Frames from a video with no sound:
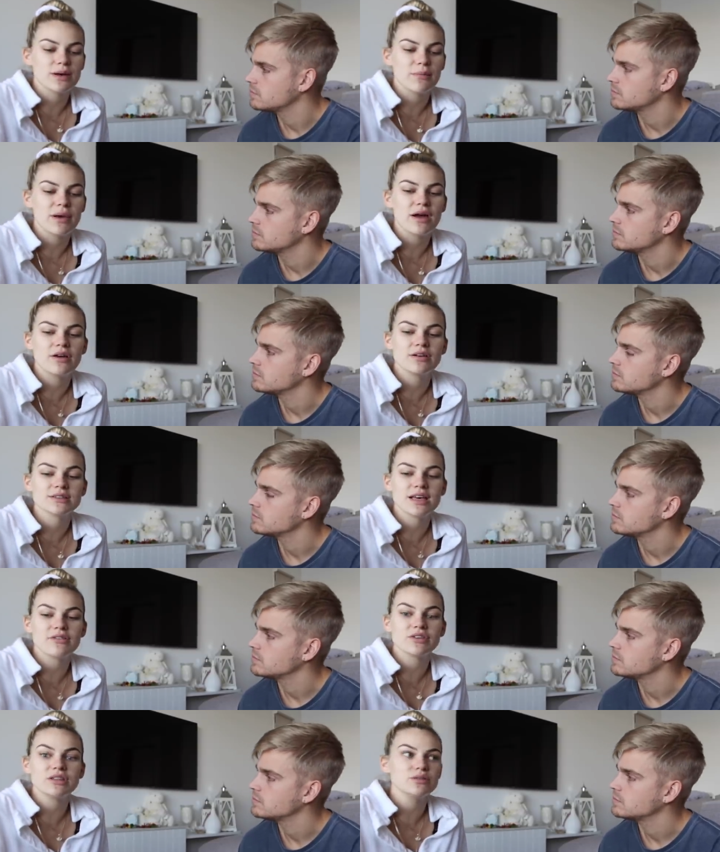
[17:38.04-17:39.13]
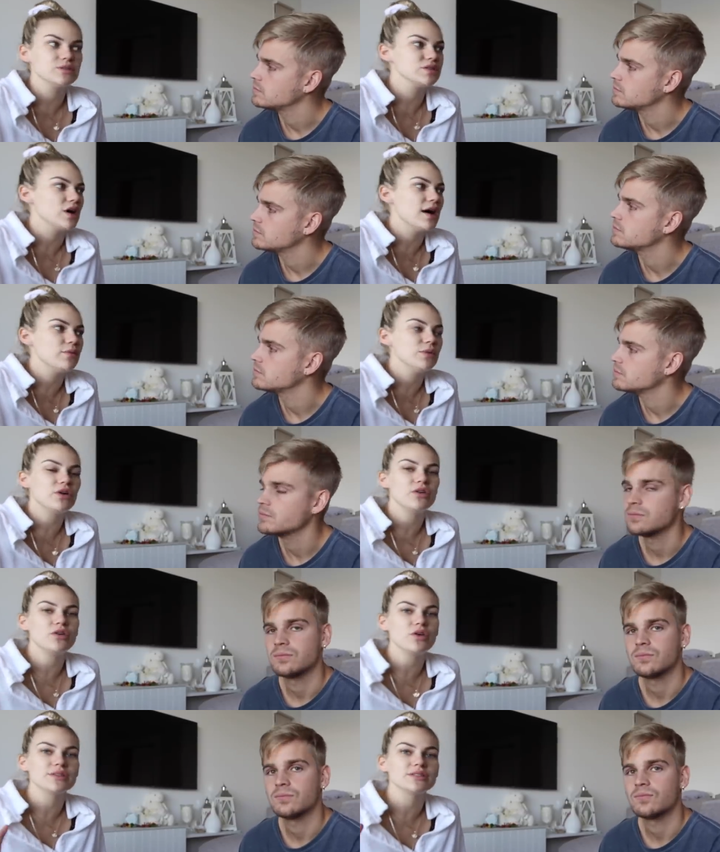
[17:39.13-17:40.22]
Speaker 1: time parents. Every little sign, we
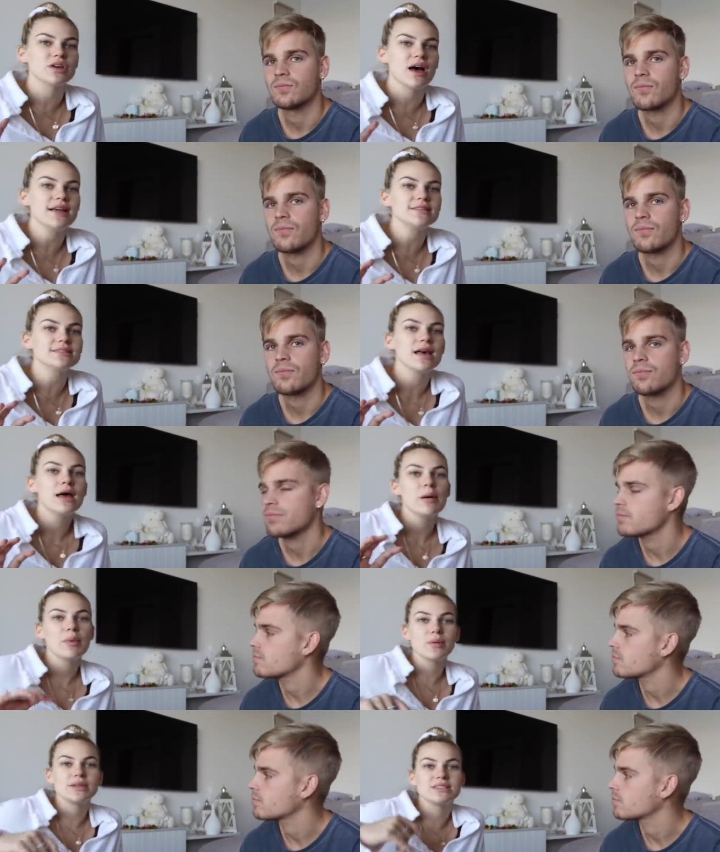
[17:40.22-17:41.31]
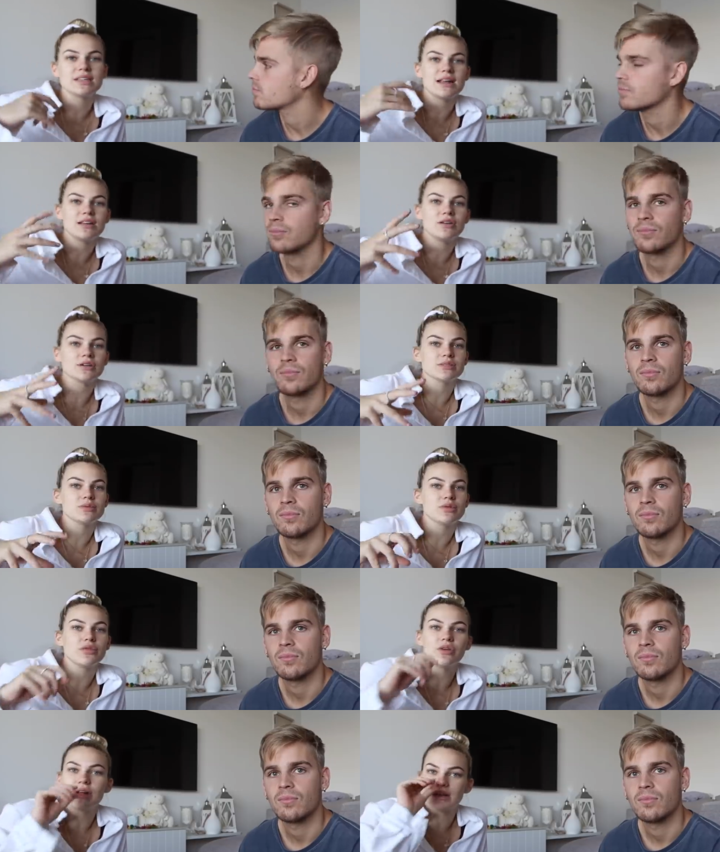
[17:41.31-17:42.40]
don't know the signs, but we stayed in
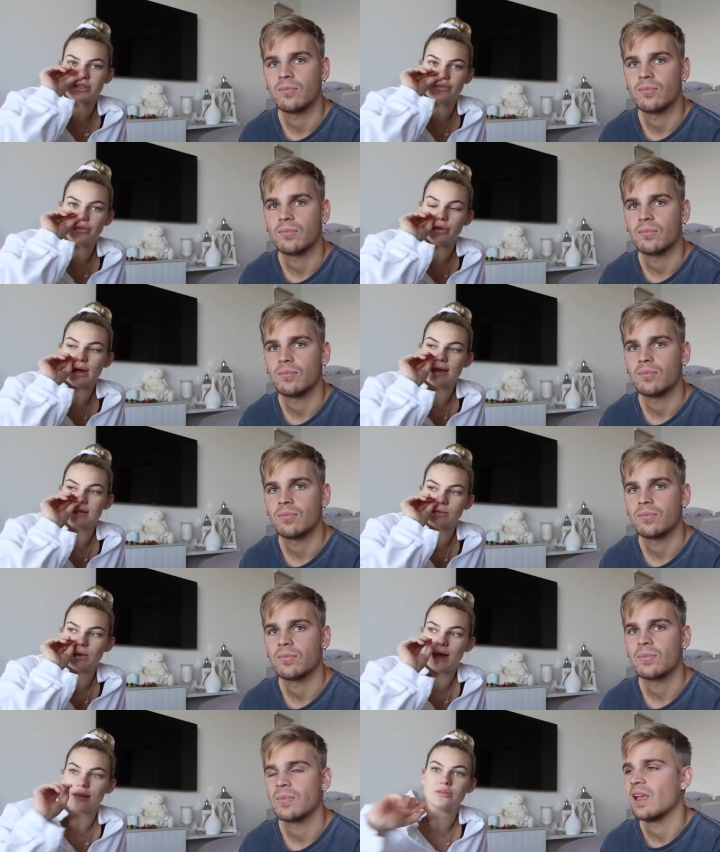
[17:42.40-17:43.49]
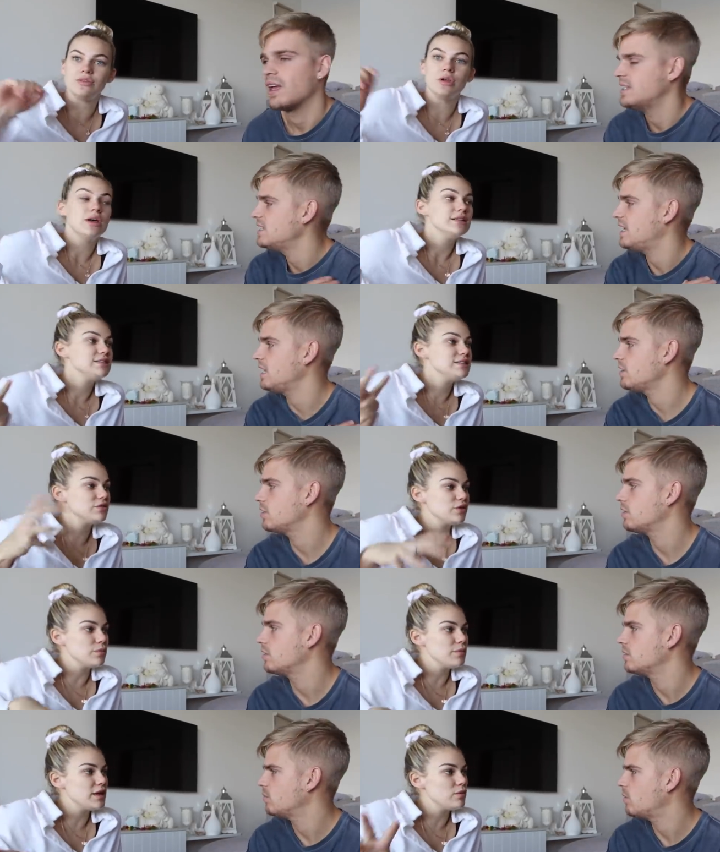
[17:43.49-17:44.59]
hospital for an extra few days and we had he
Speaker 2: did
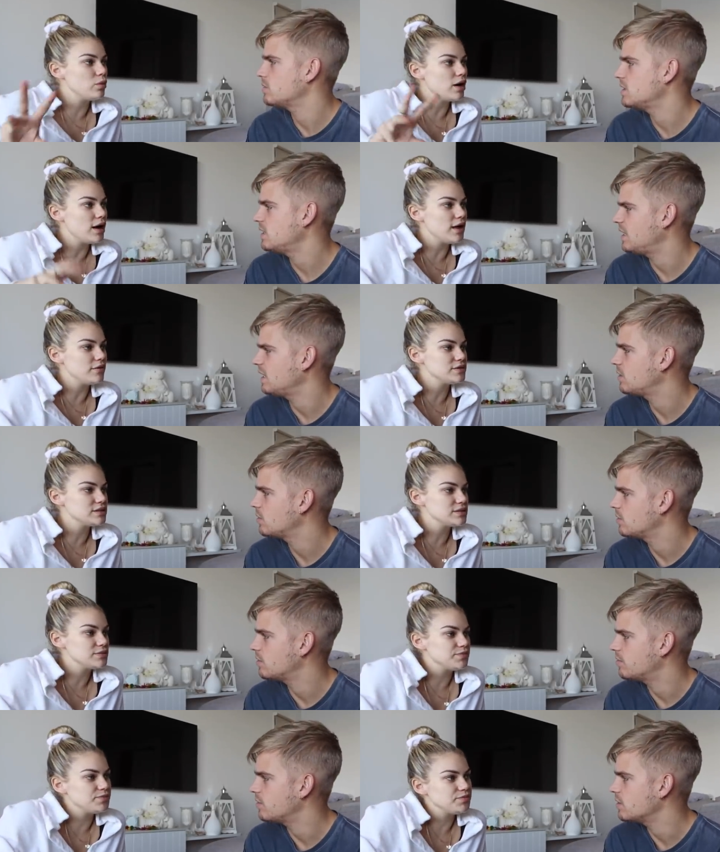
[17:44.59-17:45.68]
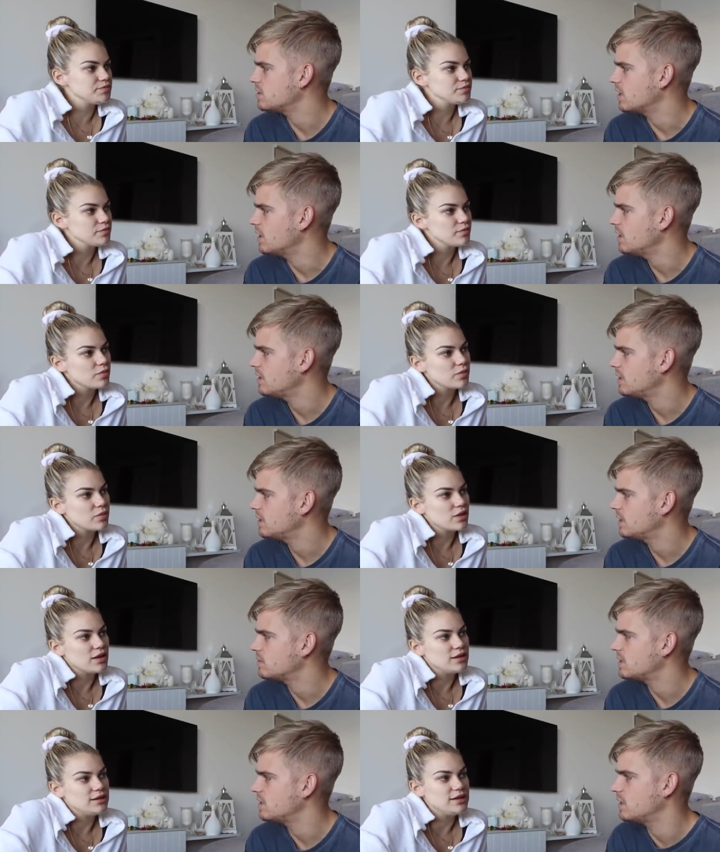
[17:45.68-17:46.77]
Inku. What was it? Inku the first night. He
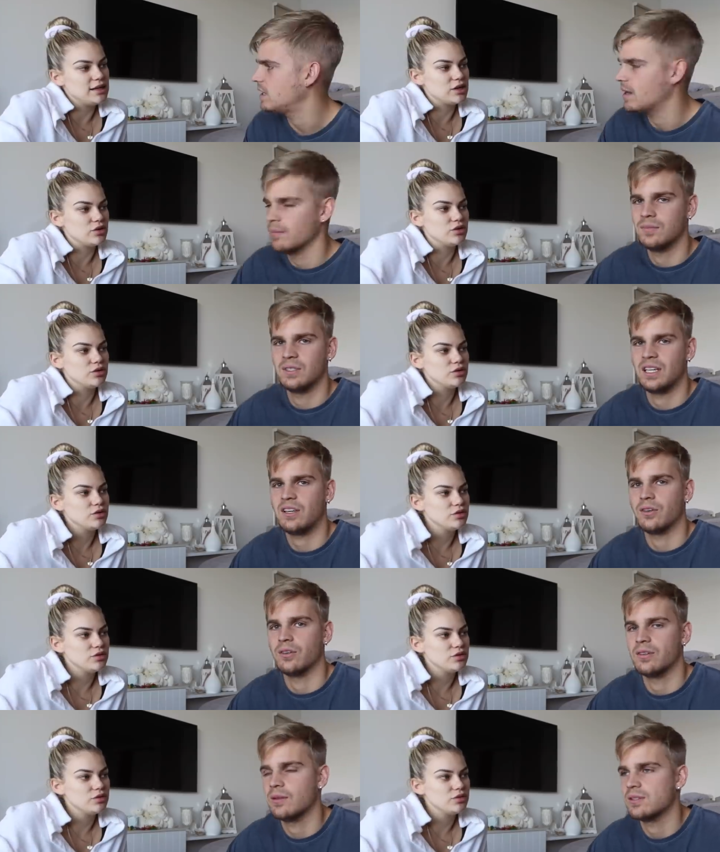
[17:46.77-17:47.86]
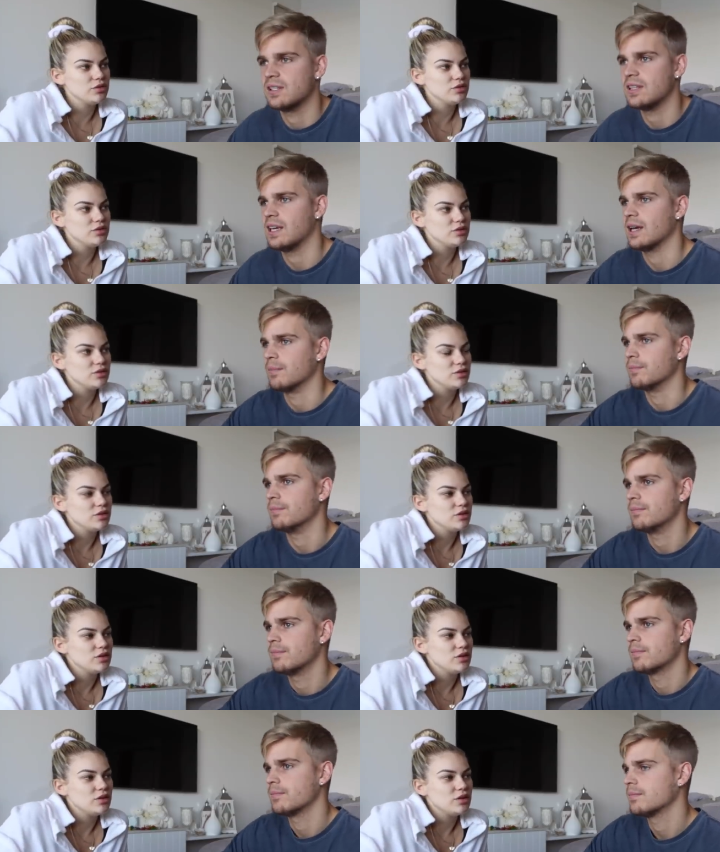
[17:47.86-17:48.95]
was in the NICU. Um, NICU. He was in the um
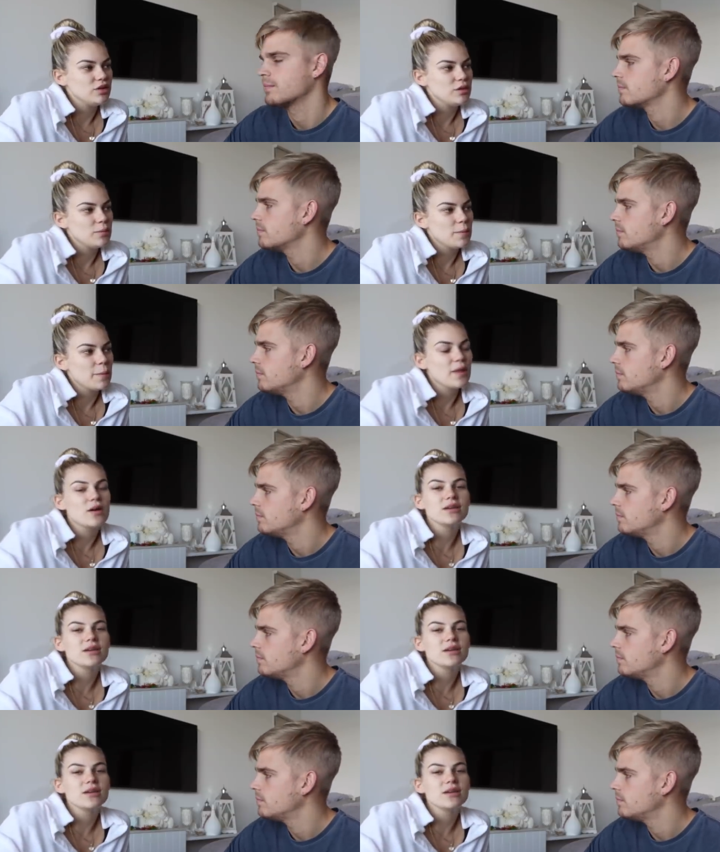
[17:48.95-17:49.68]
Speaker 1: Oh,